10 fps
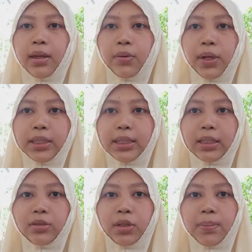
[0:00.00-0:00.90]
When
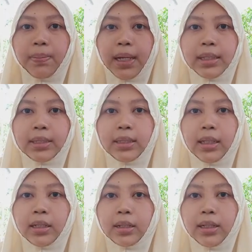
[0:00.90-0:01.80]
central banks
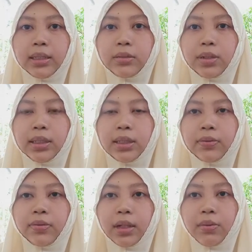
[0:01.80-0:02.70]
increase
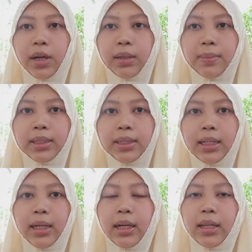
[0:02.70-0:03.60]
reserve requirements,
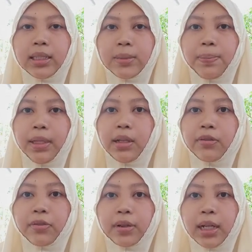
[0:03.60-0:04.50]
the speed
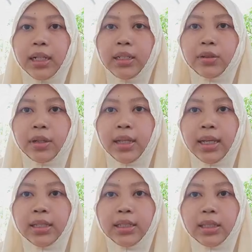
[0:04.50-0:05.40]
of credit
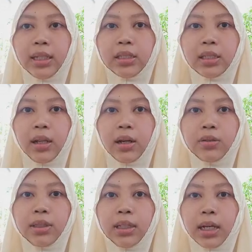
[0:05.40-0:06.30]
creation is
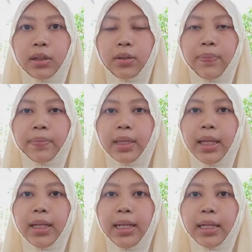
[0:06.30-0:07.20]
slowed down
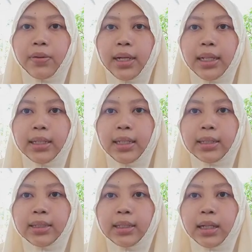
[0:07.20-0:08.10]
and liquidity
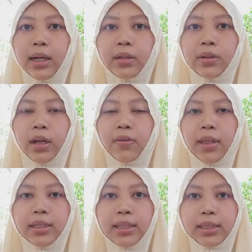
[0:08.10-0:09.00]
is sucked out of
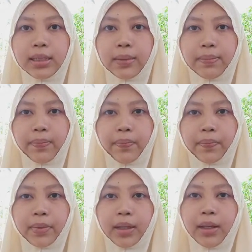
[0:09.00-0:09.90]
the system.
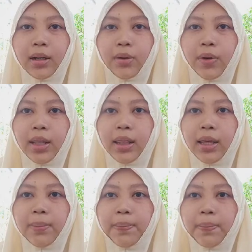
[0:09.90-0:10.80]
When
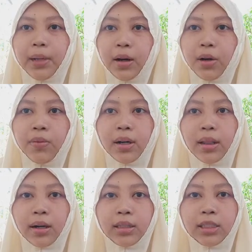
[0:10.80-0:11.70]
they lower
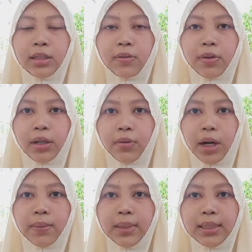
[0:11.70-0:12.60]
the reserve
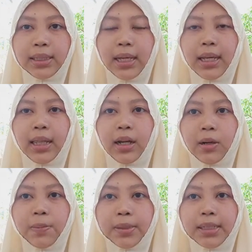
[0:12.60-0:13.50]
requirements, the
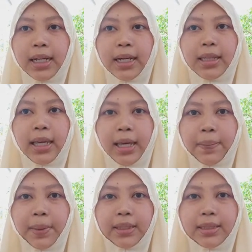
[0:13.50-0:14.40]
opposite
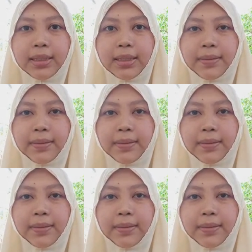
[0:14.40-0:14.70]
happens.